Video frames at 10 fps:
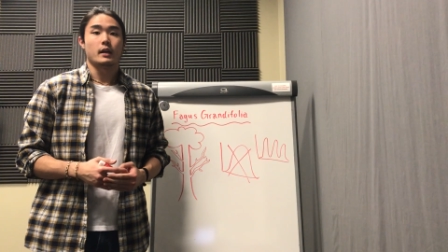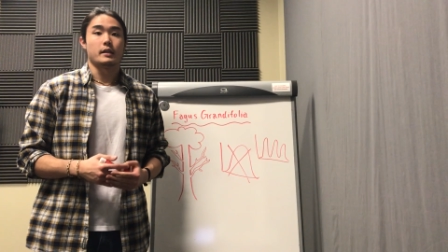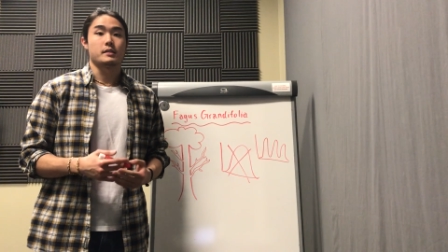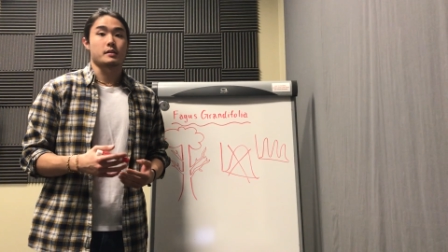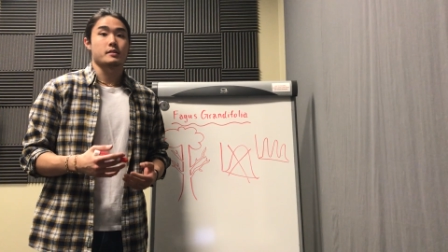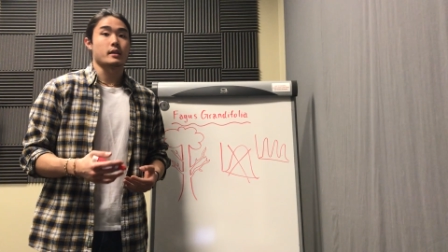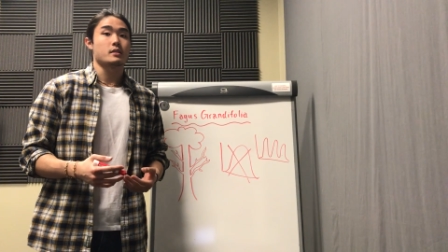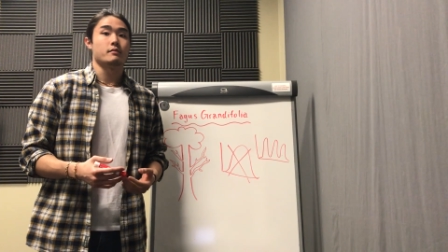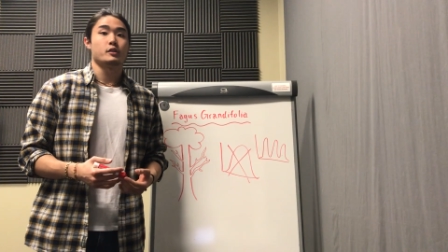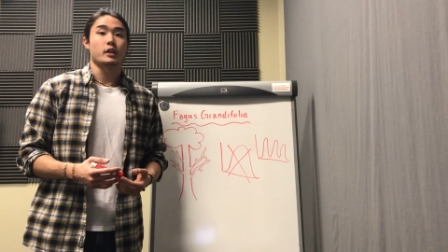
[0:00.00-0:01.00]
Its
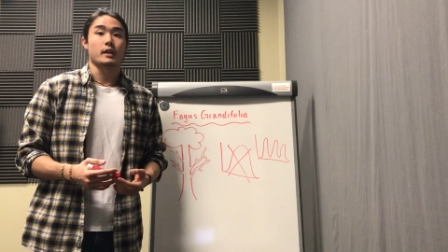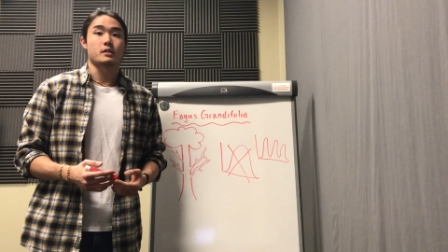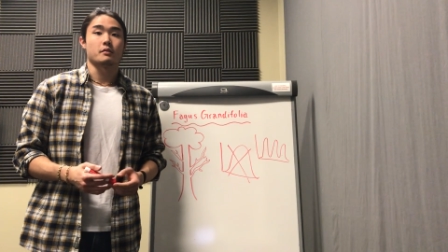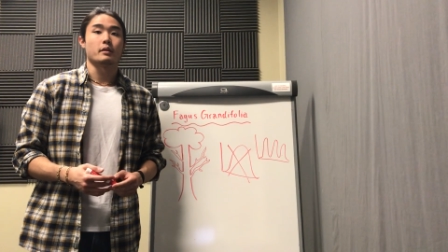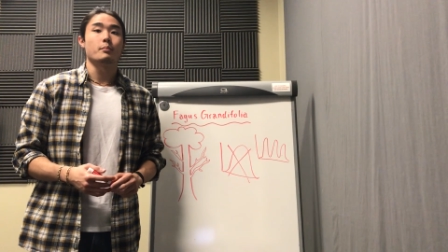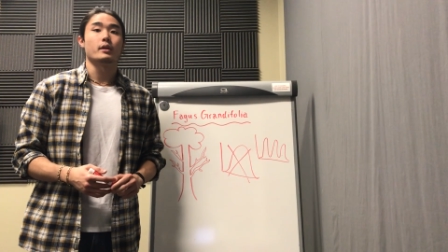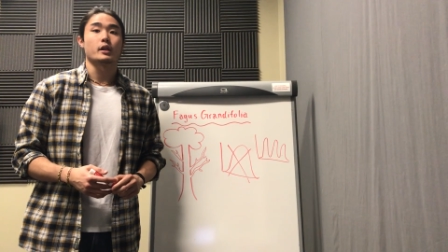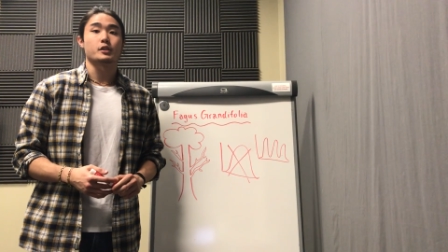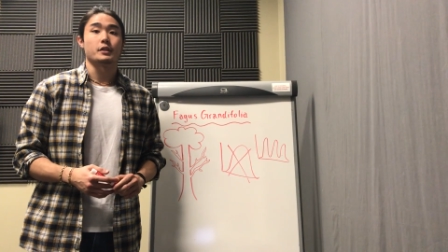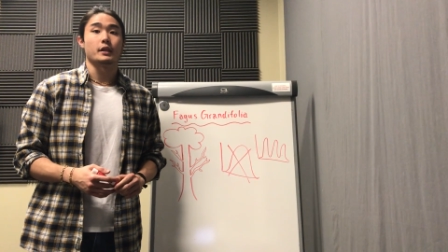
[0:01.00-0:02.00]
successive chance of
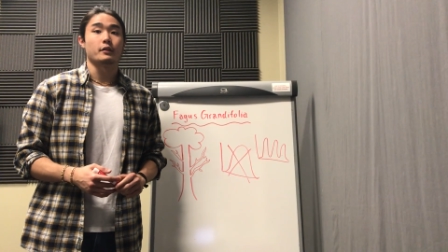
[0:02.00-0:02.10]
reproduction